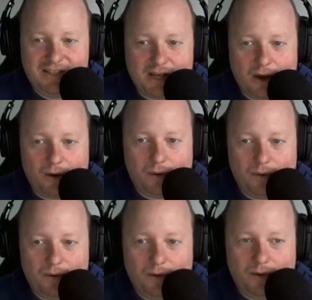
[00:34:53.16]
So
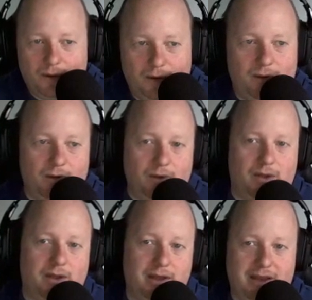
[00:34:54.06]

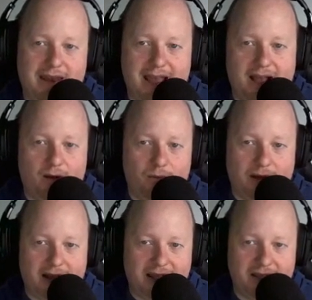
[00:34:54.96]
now
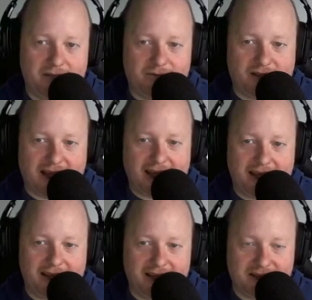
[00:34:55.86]
when I hit the
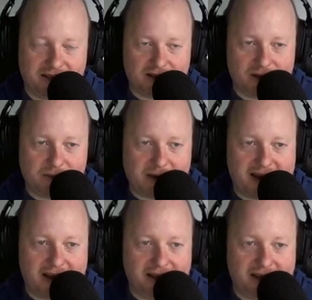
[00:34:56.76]
flag, it starts
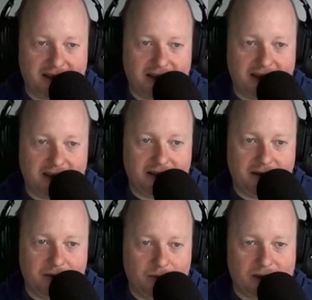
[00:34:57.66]
back with
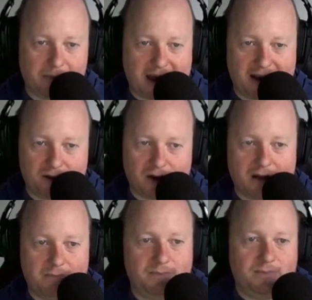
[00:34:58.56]
the
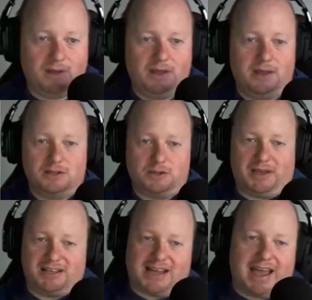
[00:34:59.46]
backdrop. So
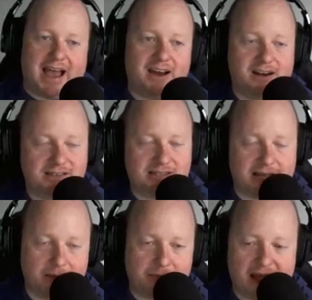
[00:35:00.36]
because I added a
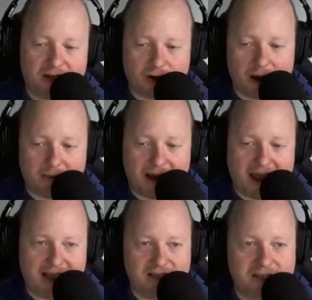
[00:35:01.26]
second backdrop, I
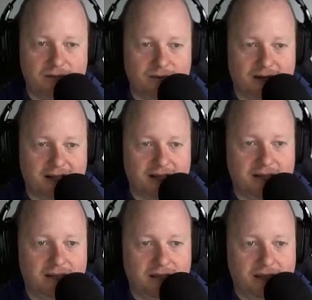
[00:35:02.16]
had to